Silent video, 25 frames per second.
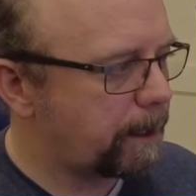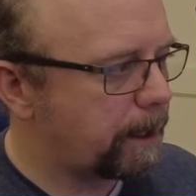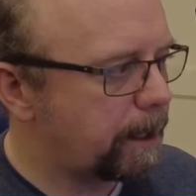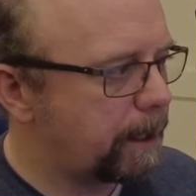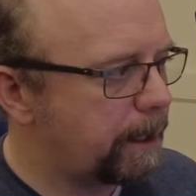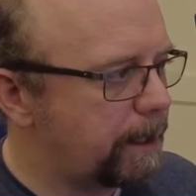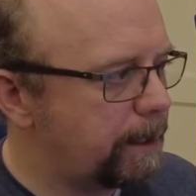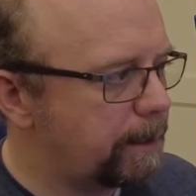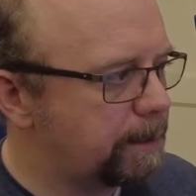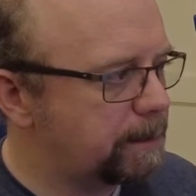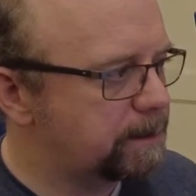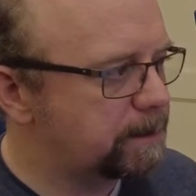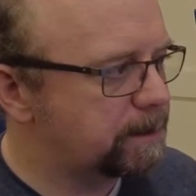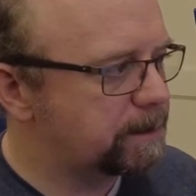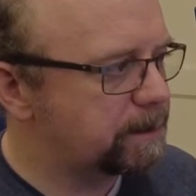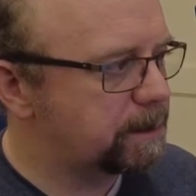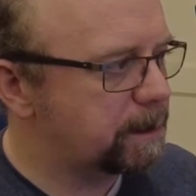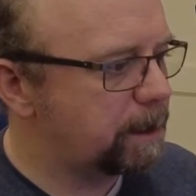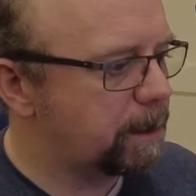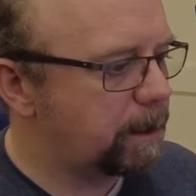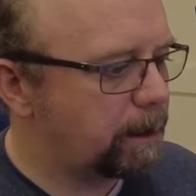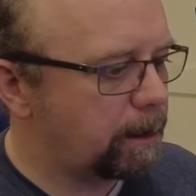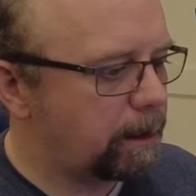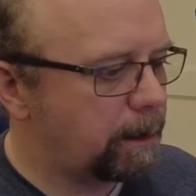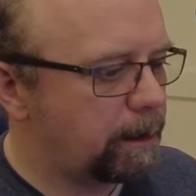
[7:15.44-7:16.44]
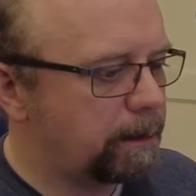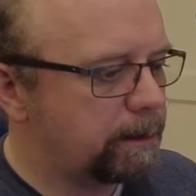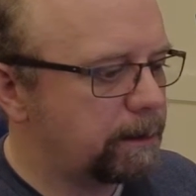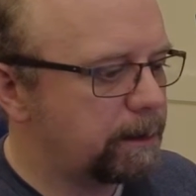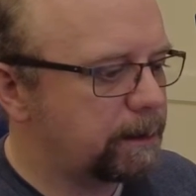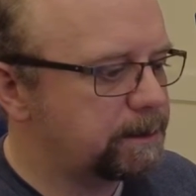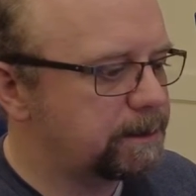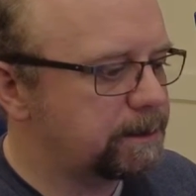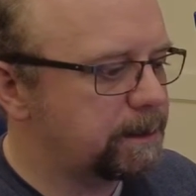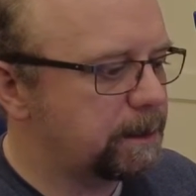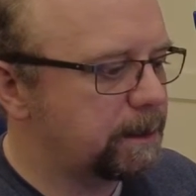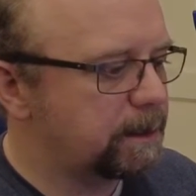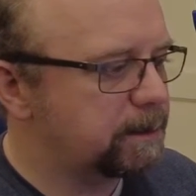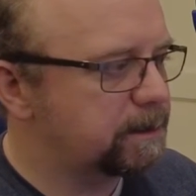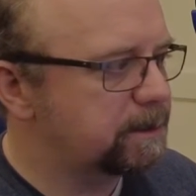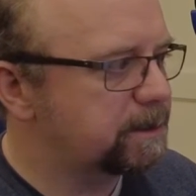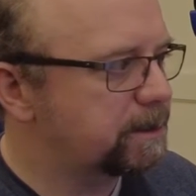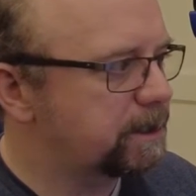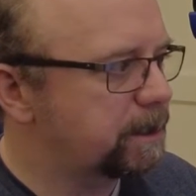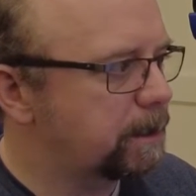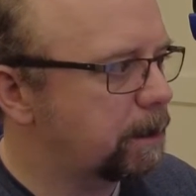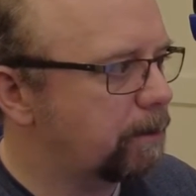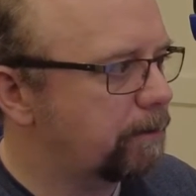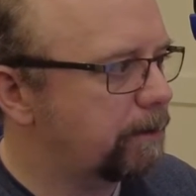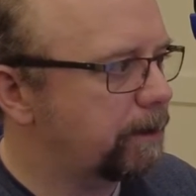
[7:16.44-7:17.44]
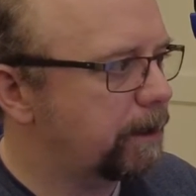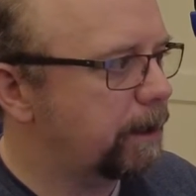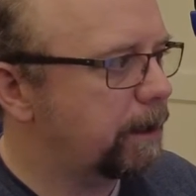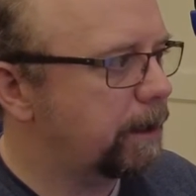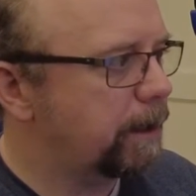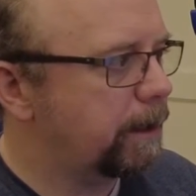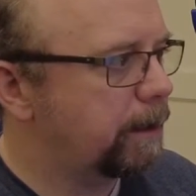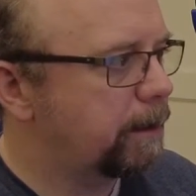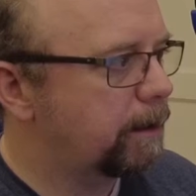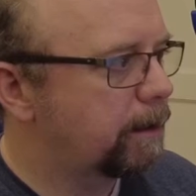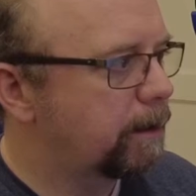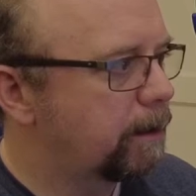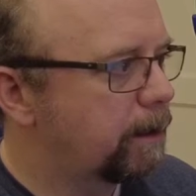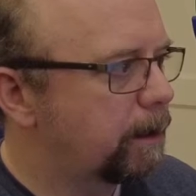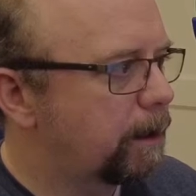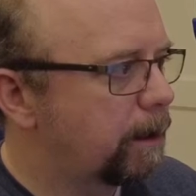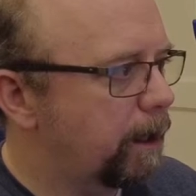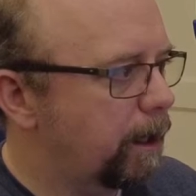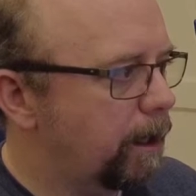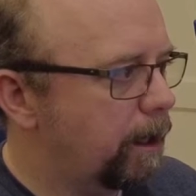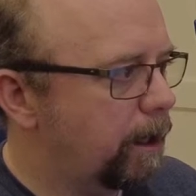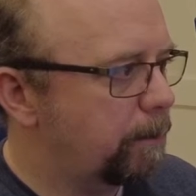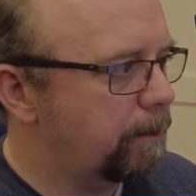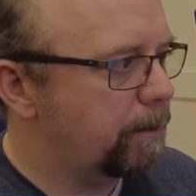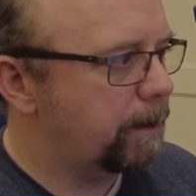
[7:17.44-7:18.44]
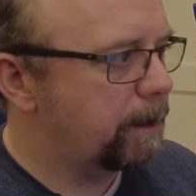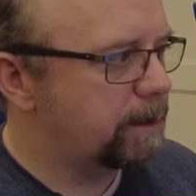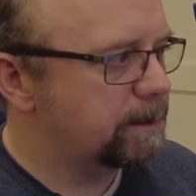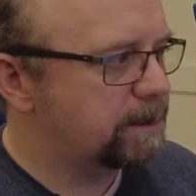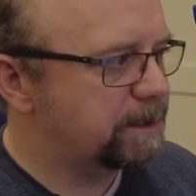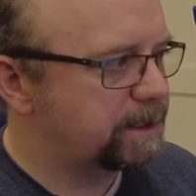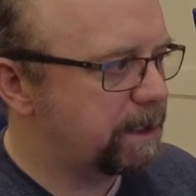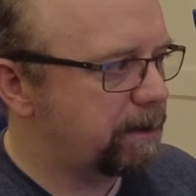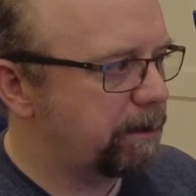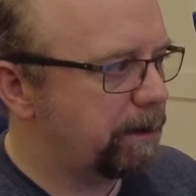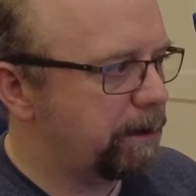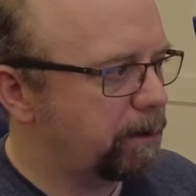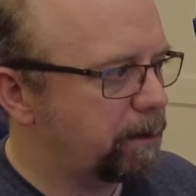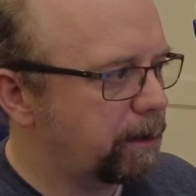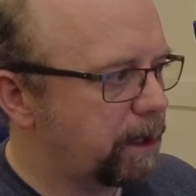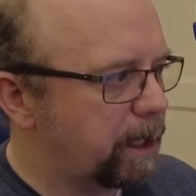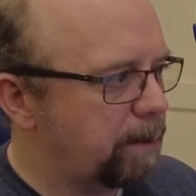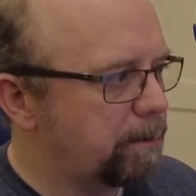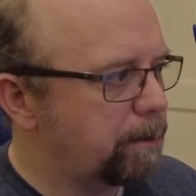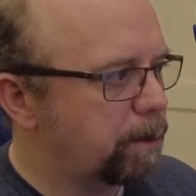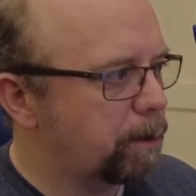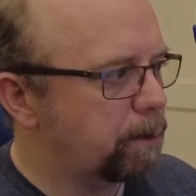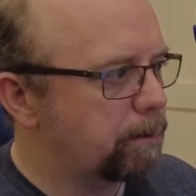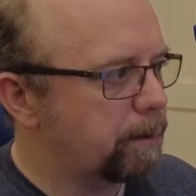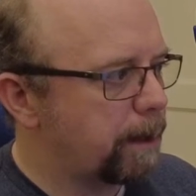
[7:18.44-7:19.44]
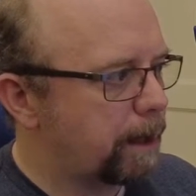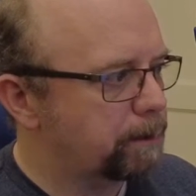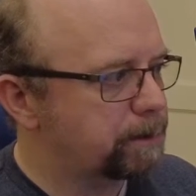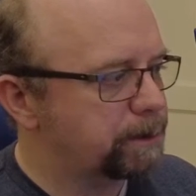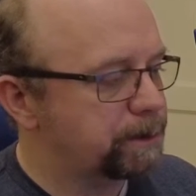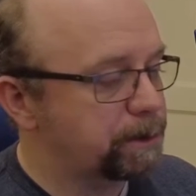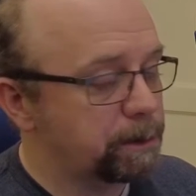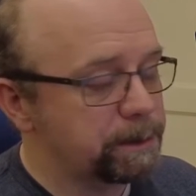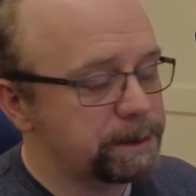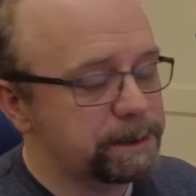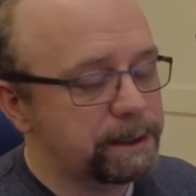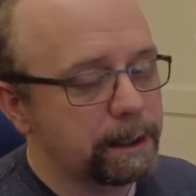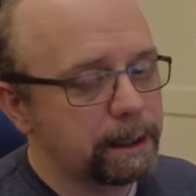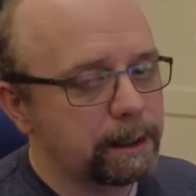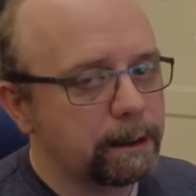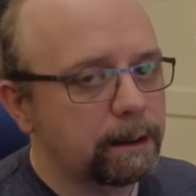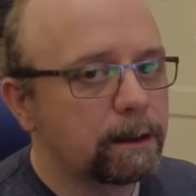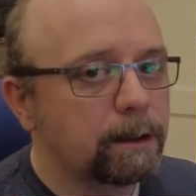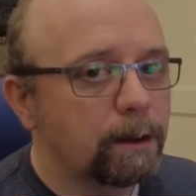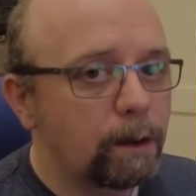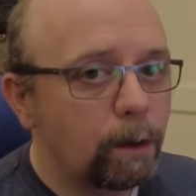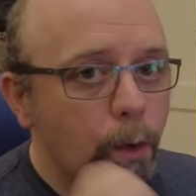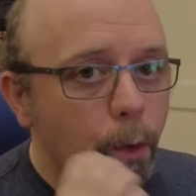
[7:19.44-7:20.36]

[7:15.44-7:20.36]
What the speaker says: is, and as you can see over here, serial keyboard mouse joystick.